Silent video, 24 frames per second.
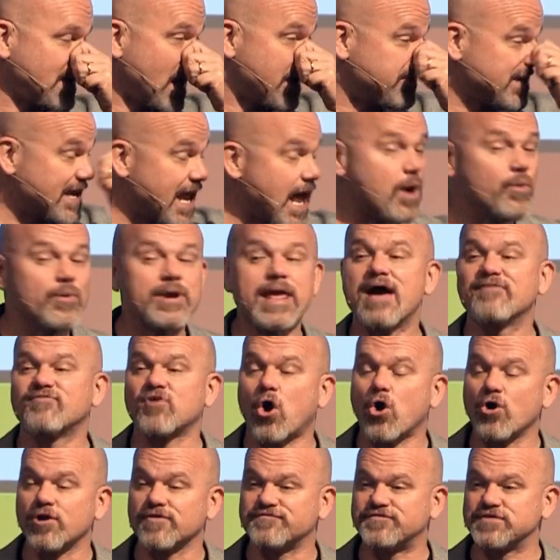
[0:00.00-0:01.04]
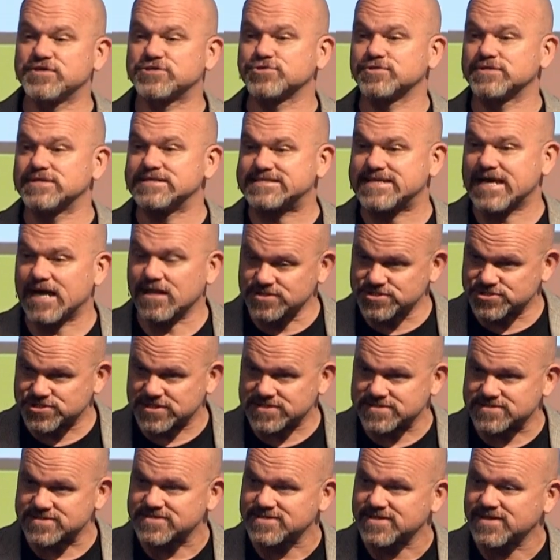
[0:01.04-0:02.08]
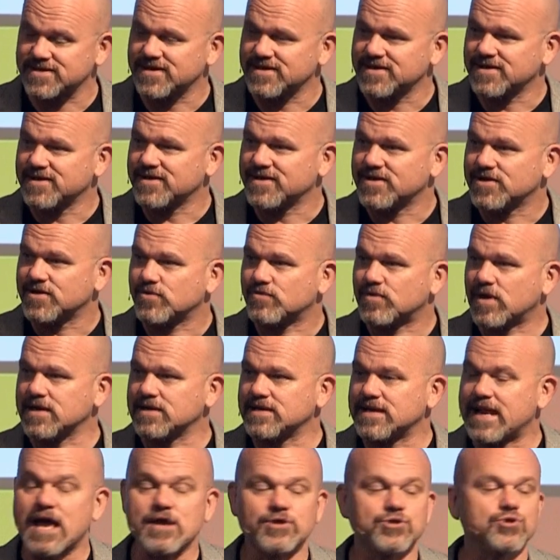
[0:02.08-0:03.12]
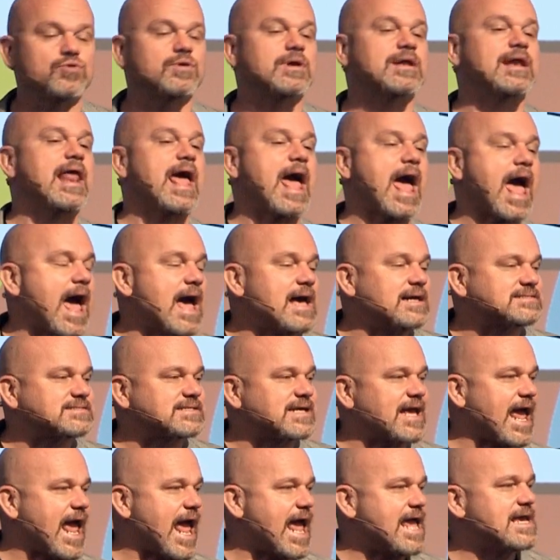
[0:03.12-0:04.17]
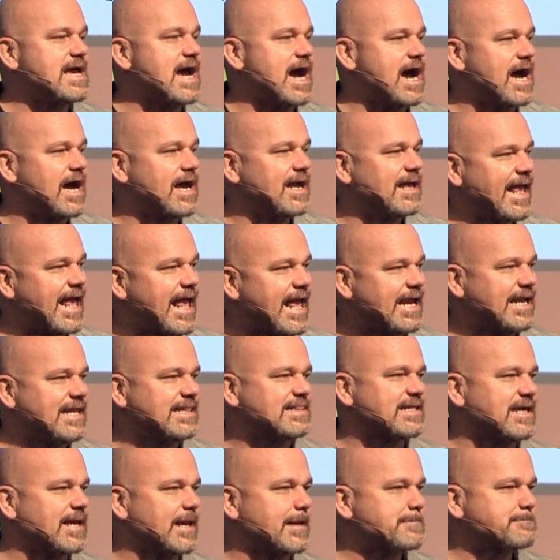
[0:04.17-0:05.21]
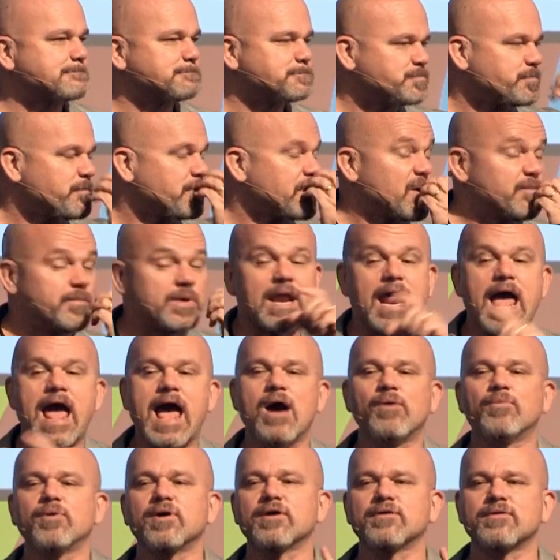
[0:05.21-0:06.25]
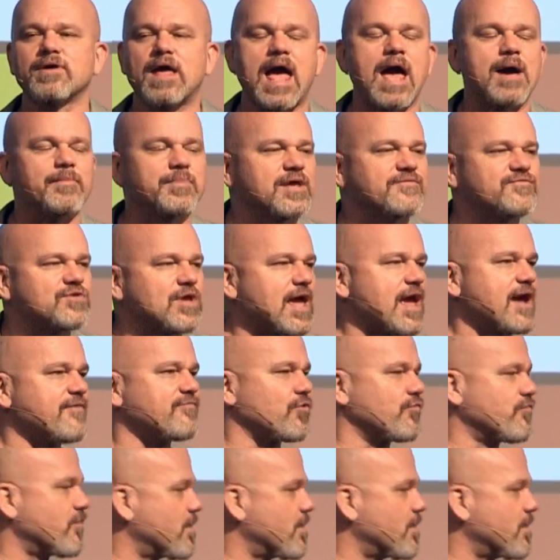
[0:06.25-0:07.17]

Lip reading: I mean, now we have artificial intelligence, right? Now you can ask AI anything. But how many of you ever